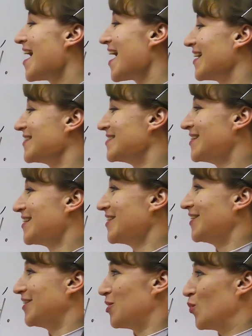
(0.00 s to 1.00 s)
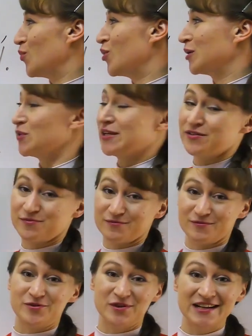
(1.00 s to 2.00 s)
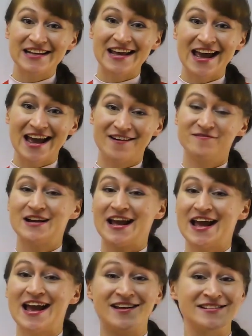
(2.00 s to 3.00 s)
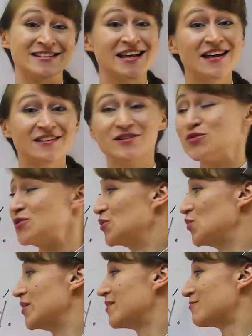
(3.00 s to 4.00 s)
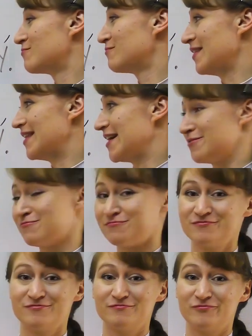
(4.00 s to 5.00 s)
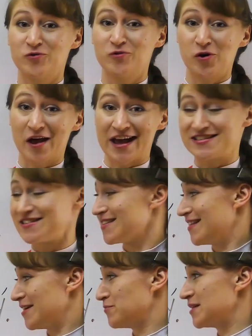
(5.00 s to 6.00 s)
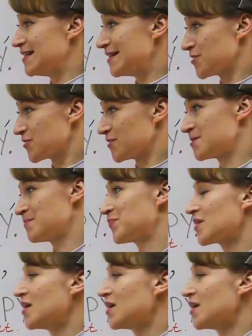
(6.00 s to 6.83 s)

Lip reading: And what we really have has nothing to do with their forecasts, their predictions.